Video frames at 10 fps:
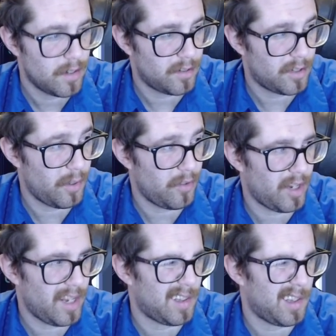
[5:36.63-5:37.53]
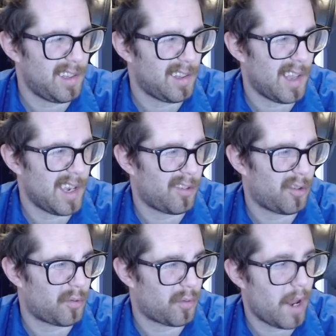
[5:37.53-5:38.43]
don't hesitate to hit the like and
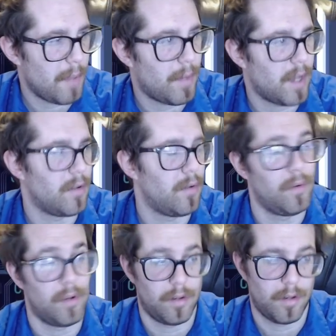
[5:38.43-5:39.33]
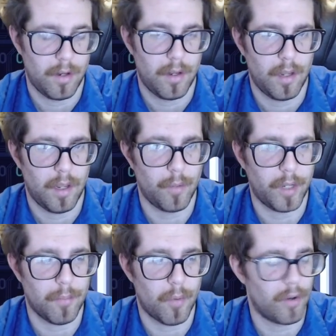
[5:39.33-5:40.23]
subscribe button, and we'll
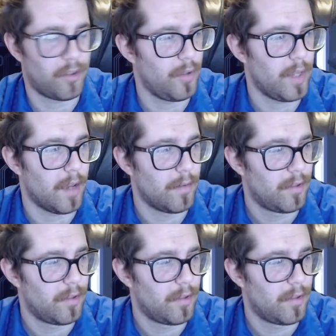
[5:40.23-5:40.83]
get more to you.